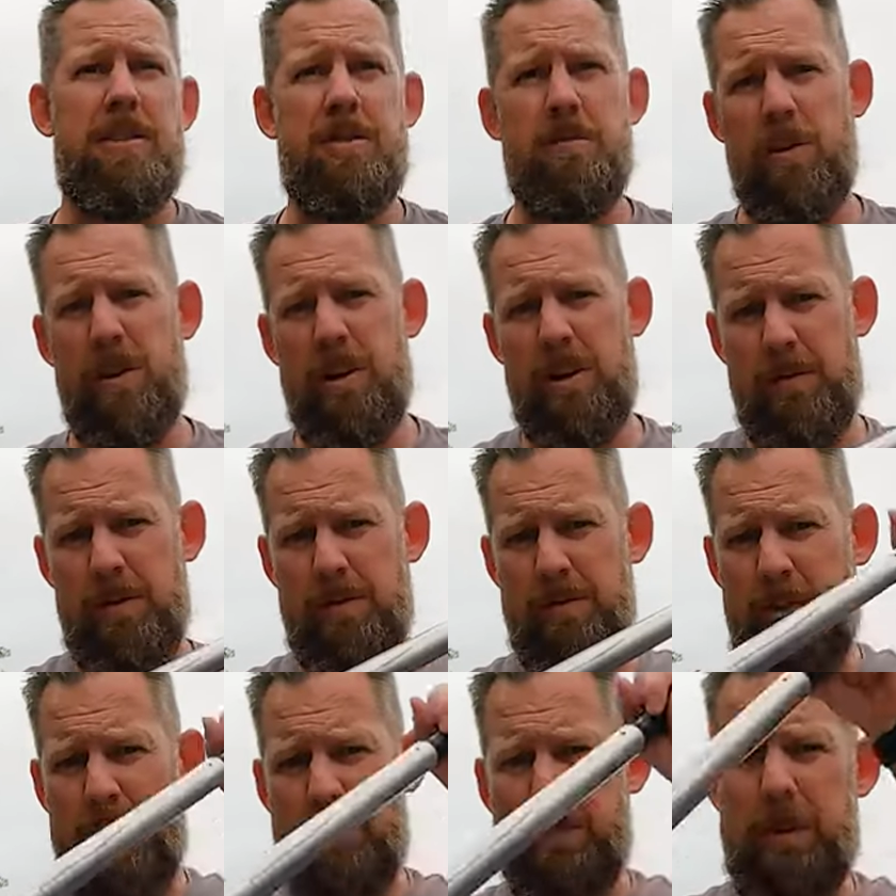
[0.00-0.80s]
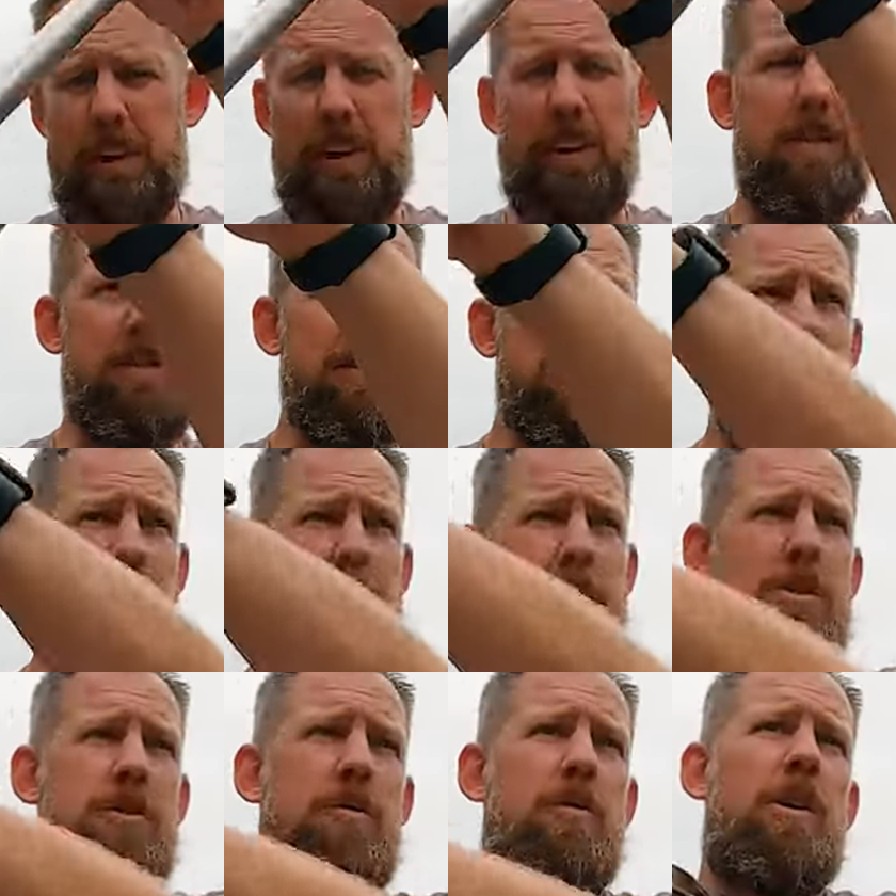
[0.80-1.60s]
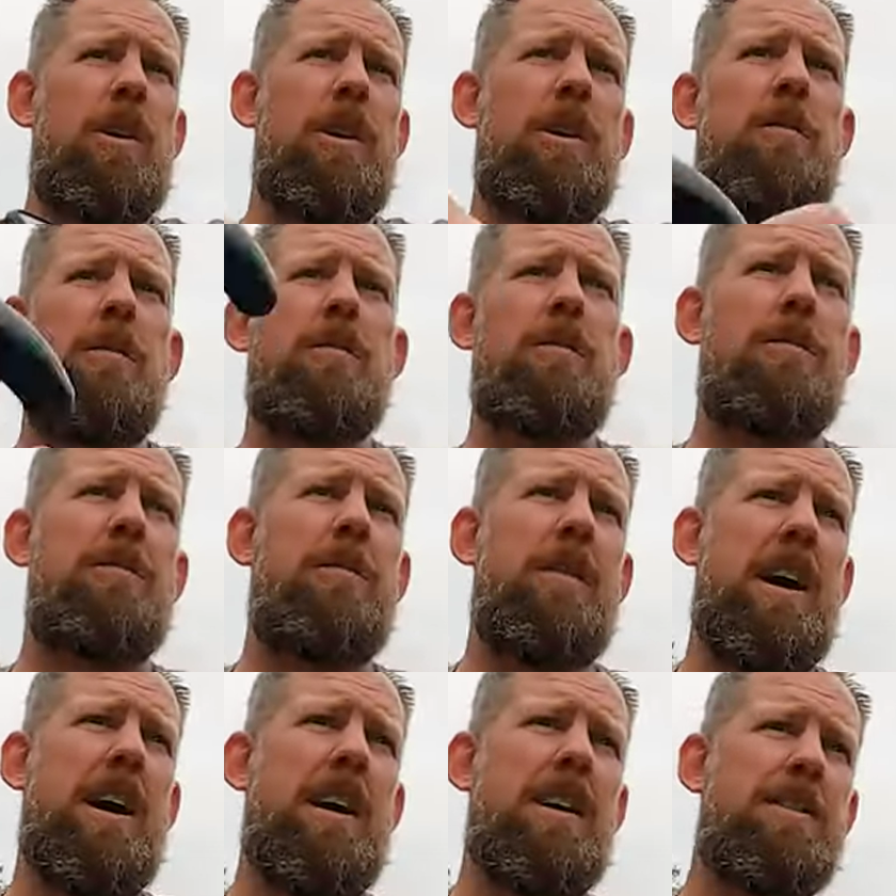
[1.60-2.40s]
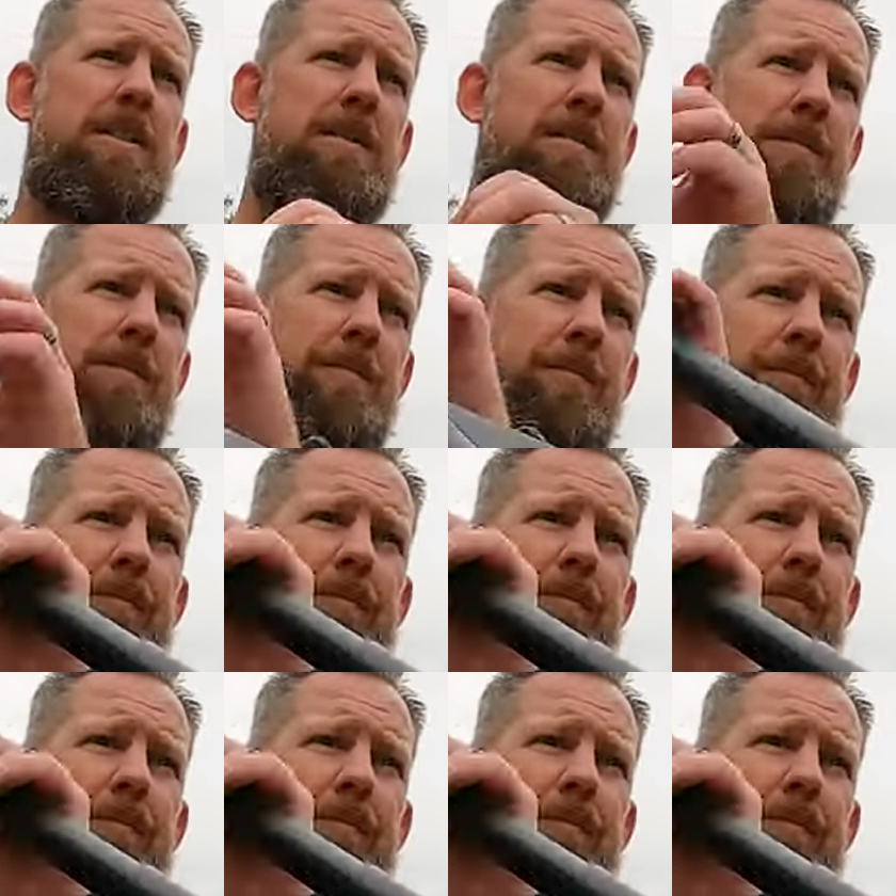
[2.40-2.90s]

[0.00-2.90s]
the Suwannee River, I'm going to give you some Suwannee River facts.